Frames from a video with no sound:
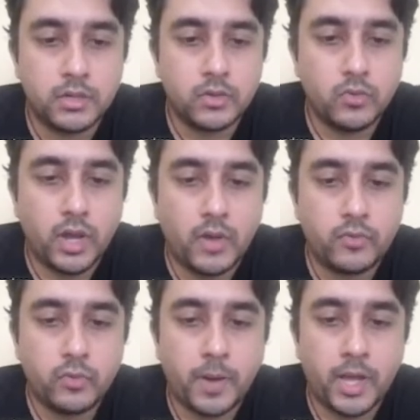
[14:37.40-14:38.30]
you
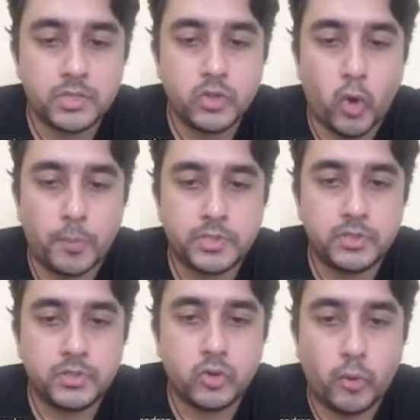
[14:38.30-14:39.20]
have to pass the
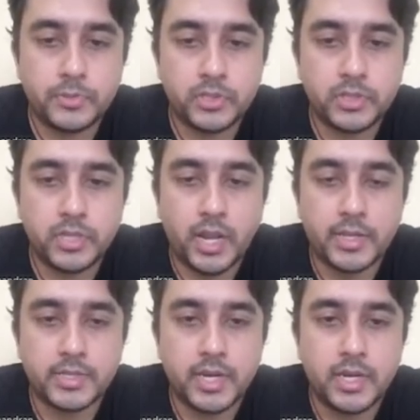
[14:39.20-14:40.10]
options. So options,
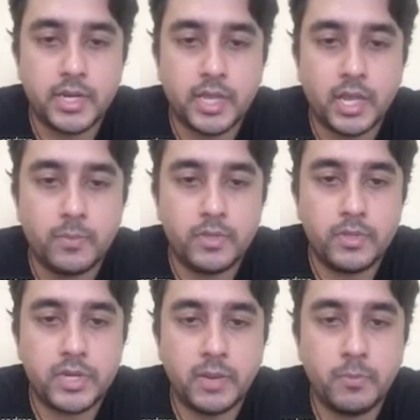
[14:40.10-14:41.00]
like I said, it can be
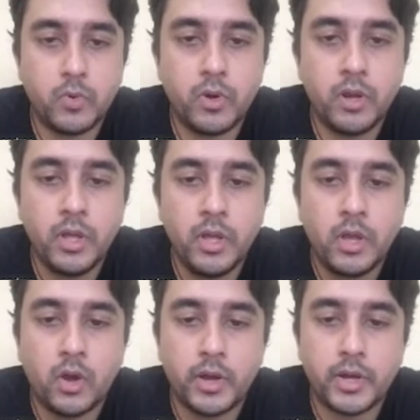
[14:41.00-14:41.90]
stream mode
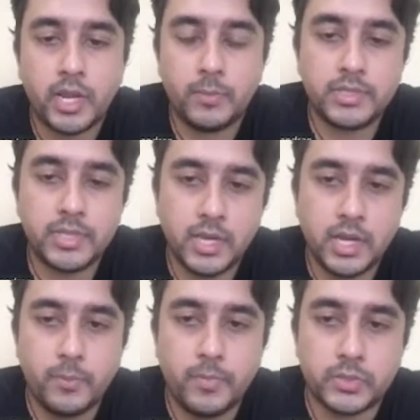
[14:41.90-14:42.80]
or it can be
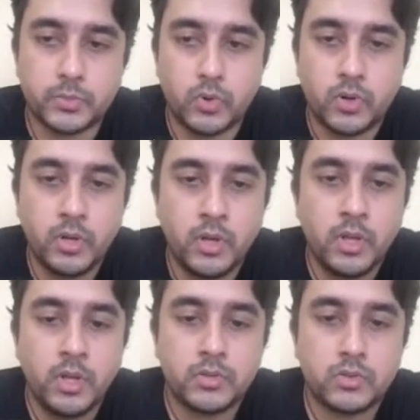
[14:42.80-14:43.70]
single image mode.
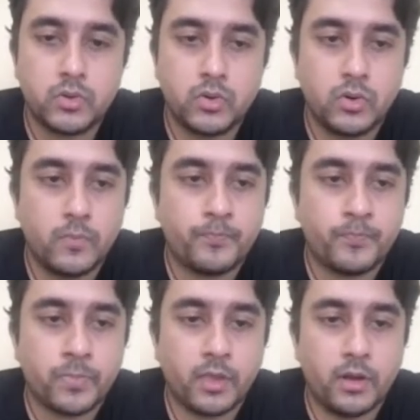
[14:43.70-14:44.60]

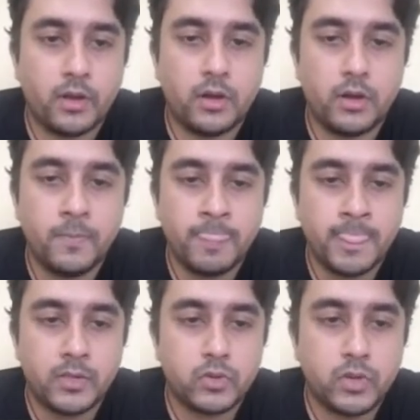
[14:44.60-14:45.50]
So
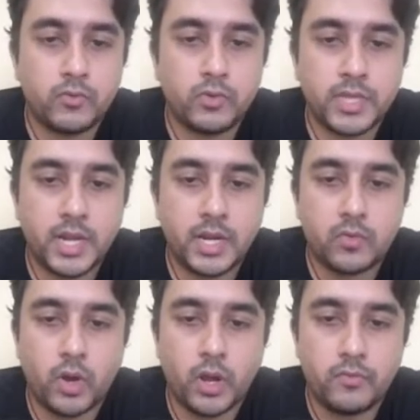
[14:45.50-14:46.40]
so you have to select
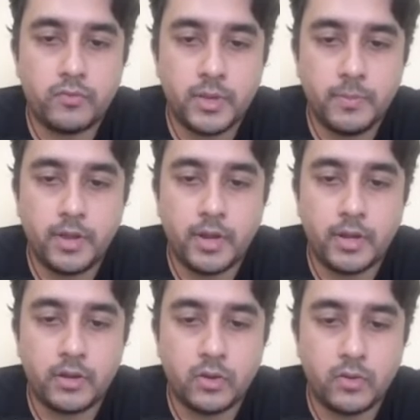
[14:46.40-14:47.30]
one of them,
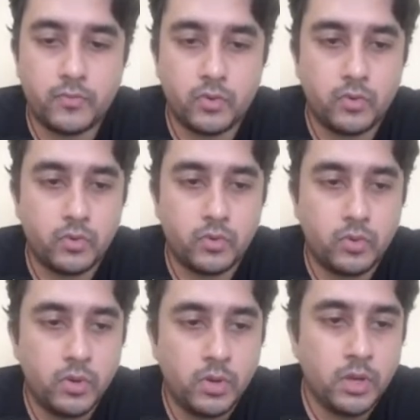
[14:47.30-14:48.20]
and you have to,
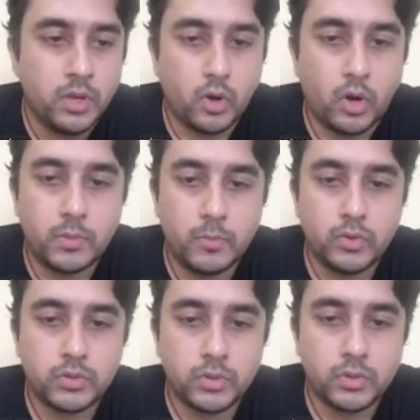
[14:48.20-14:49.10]
not
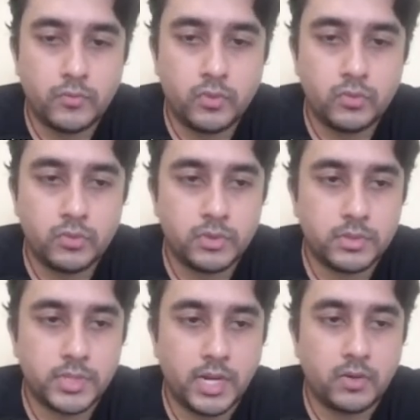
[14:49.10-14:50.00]
both, you have
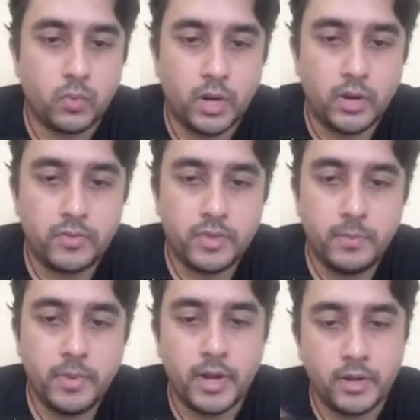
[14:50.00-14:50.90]
to select one of
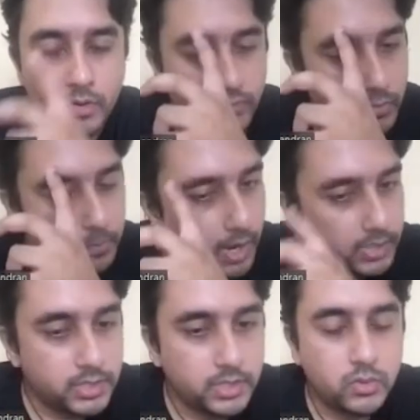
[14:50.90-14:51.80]
them, and you have to
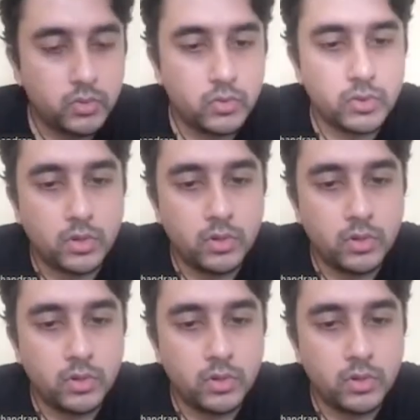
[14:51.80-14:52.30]
pass it to